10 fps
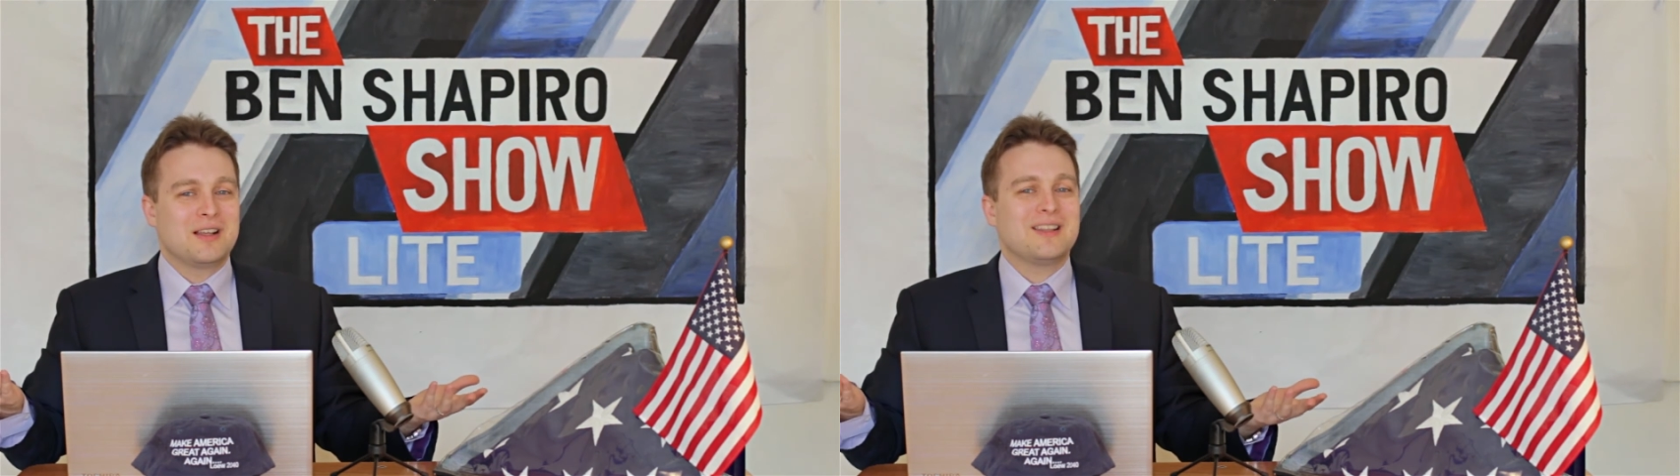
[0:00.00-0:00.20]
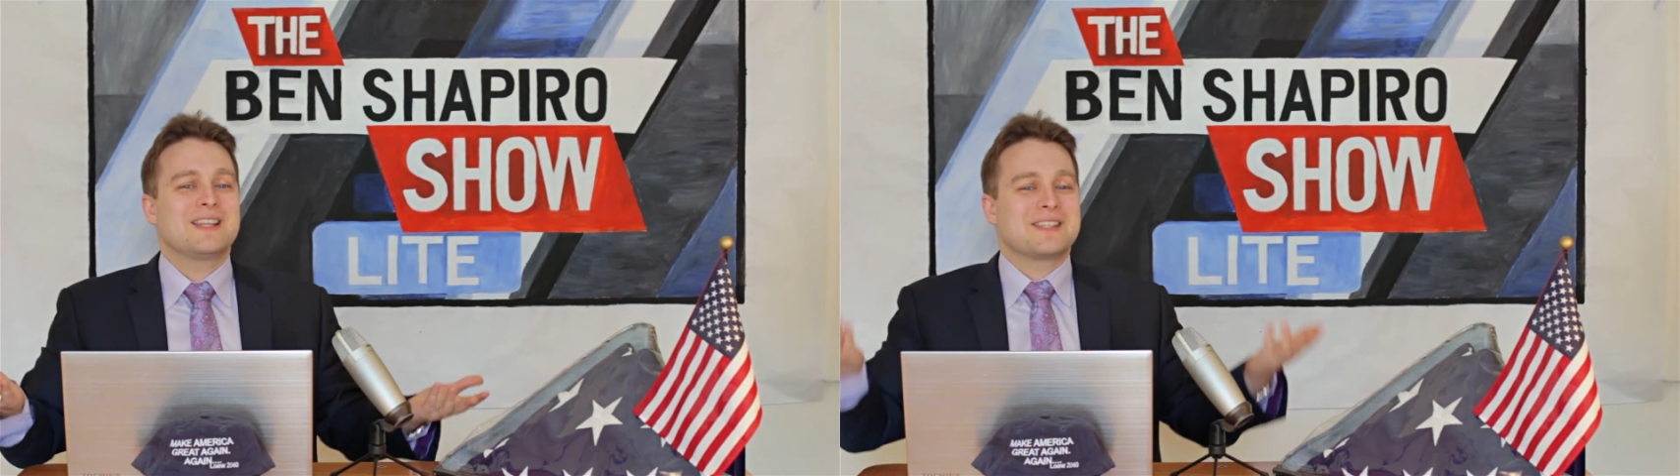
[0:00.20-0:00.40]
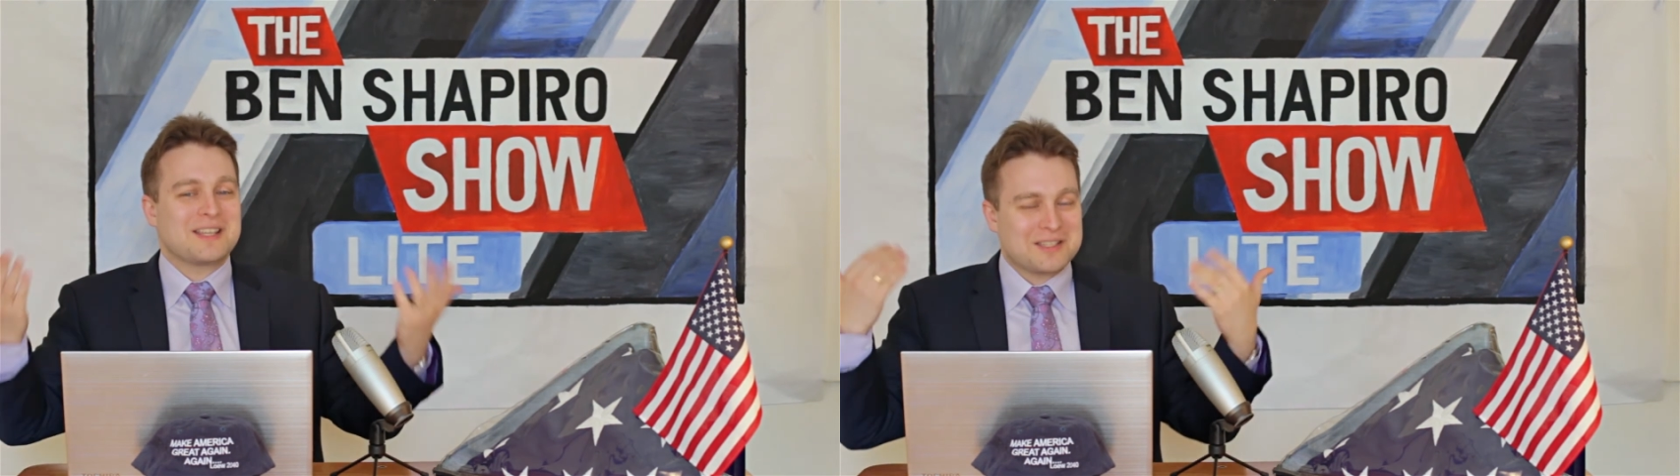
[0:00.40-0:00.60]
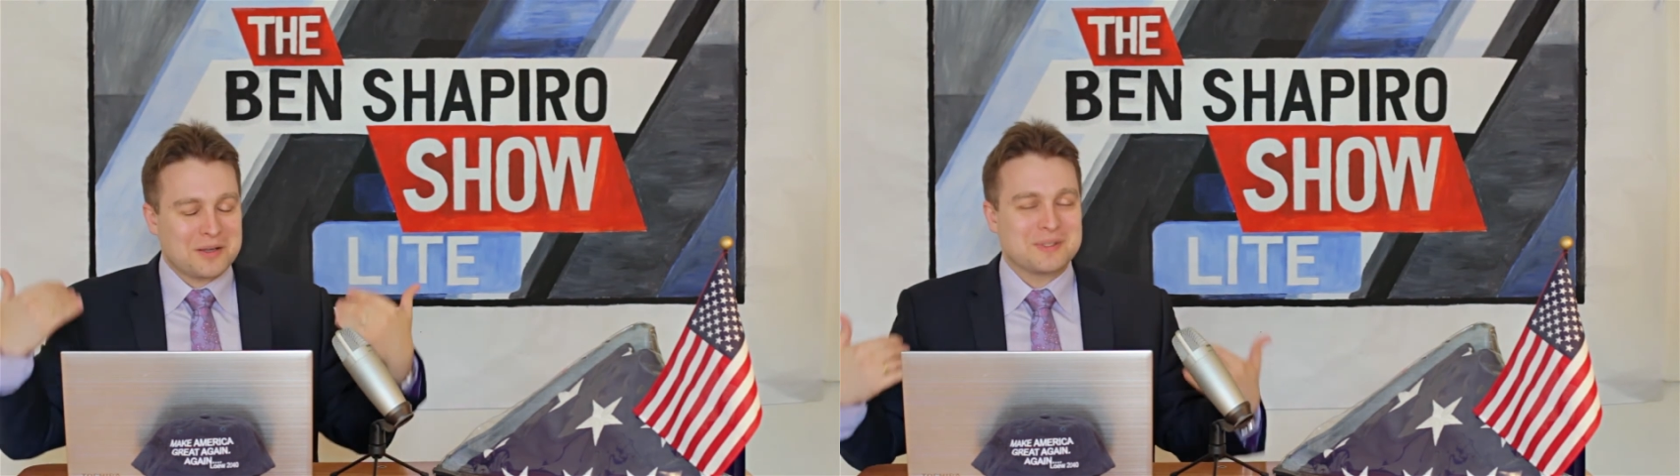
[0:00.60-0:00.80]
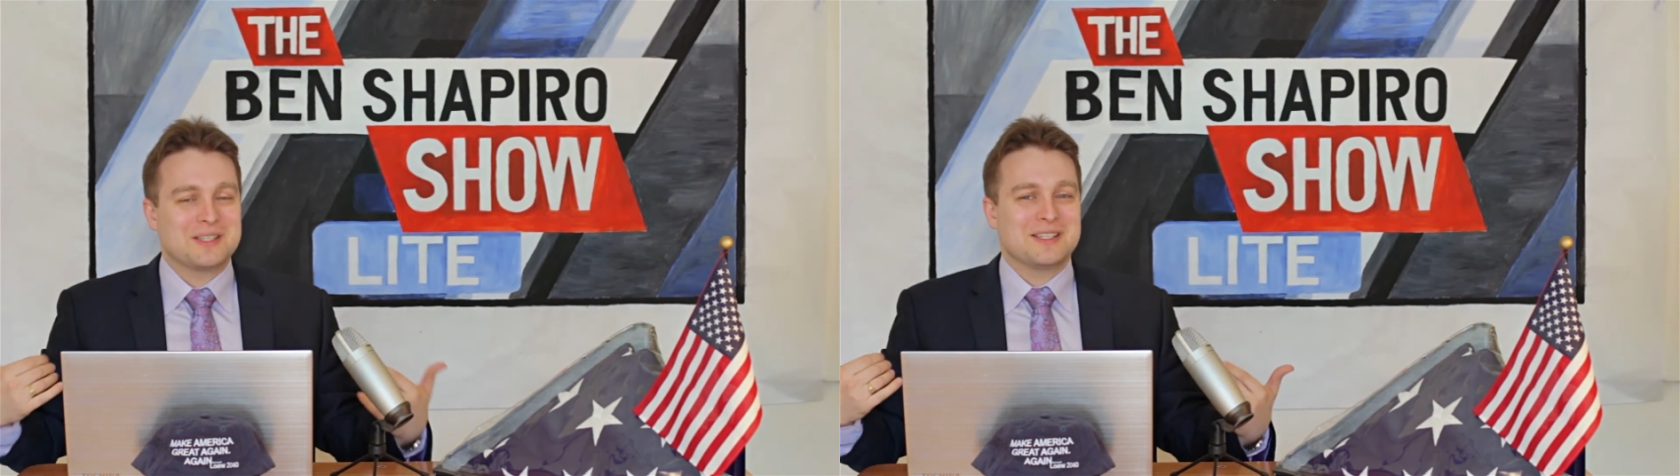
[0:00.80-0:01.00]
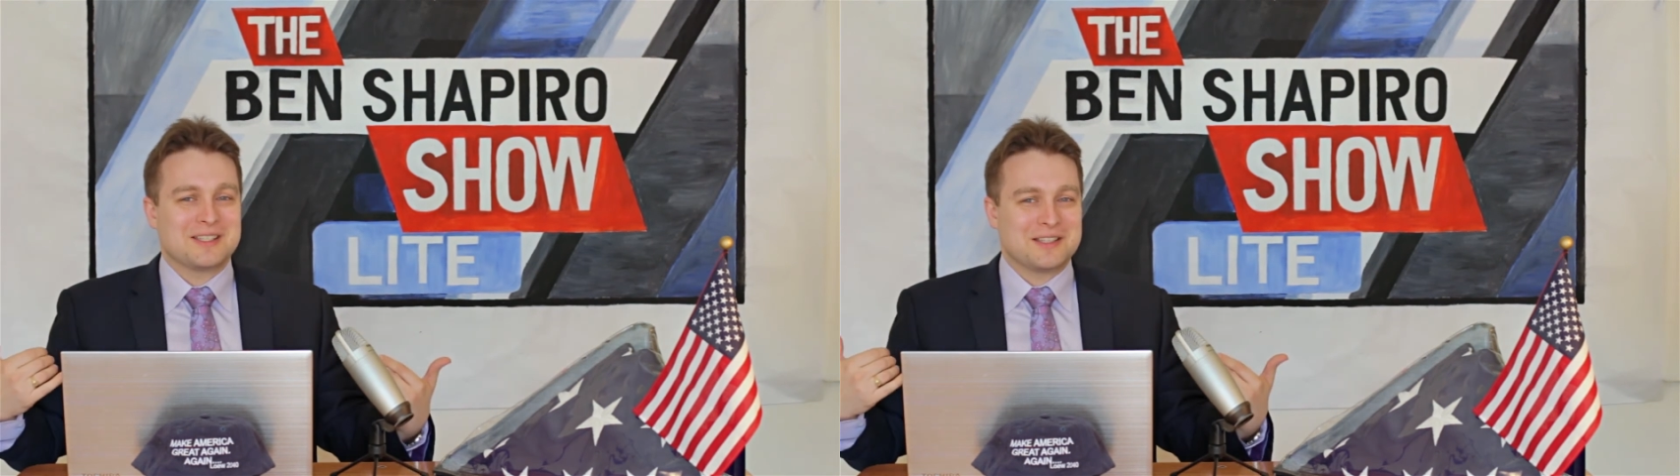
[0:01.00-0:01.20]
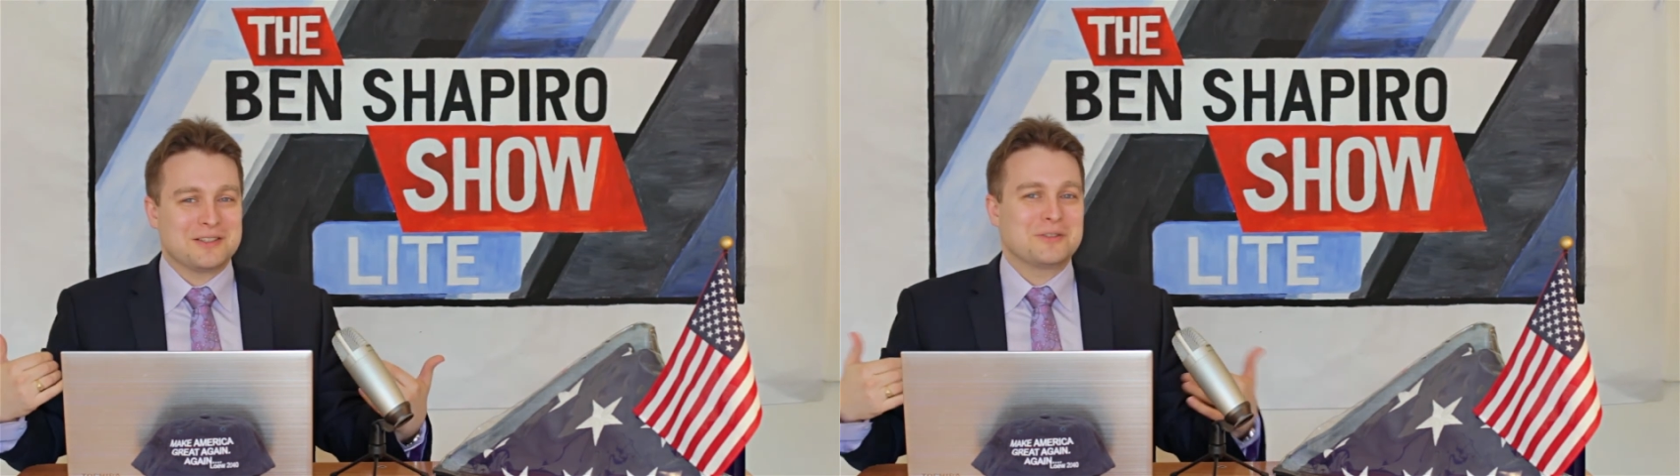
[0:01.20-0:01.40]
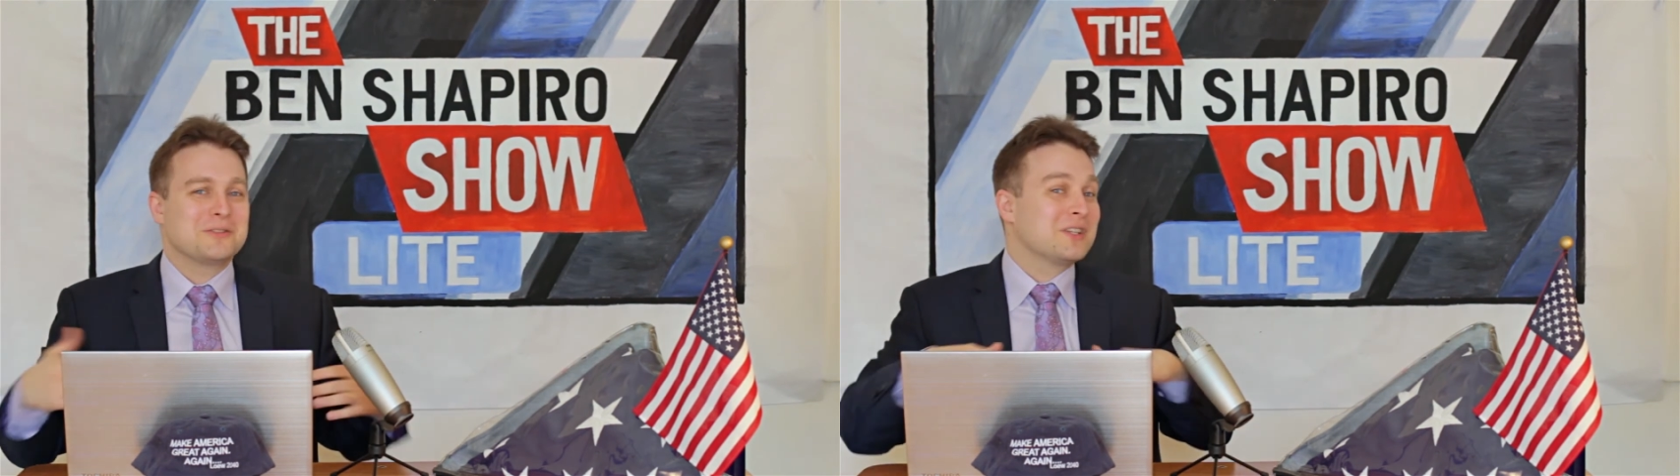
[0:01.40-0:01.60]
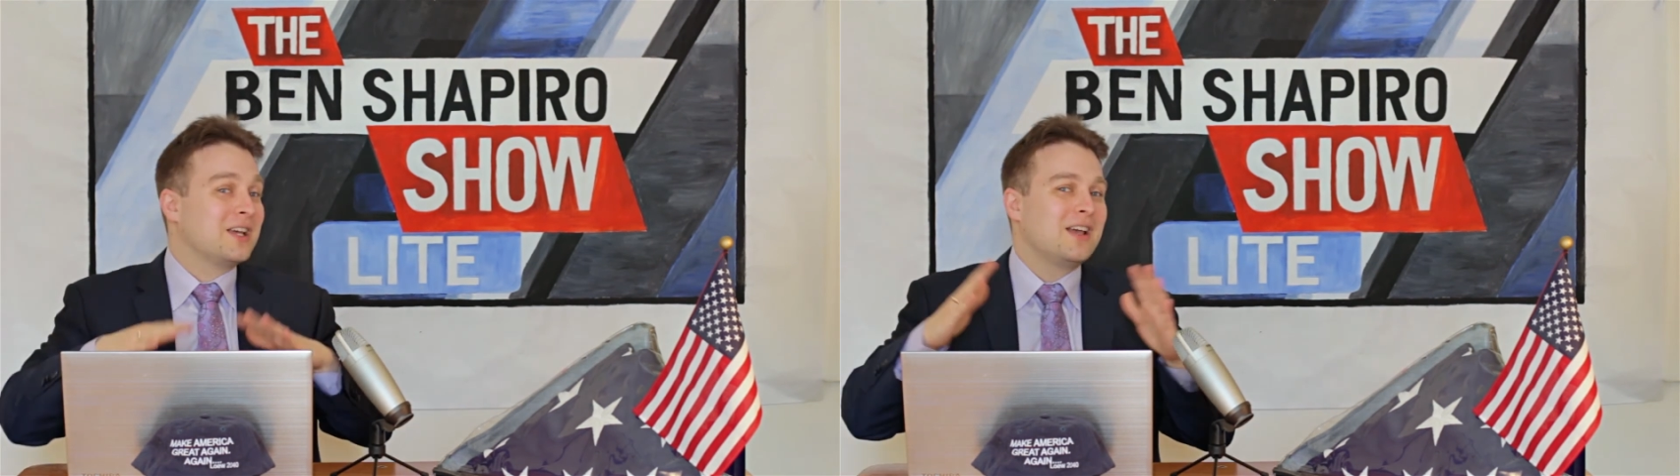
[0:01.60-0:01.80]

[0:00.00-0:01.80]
Let's get subsidies in the news.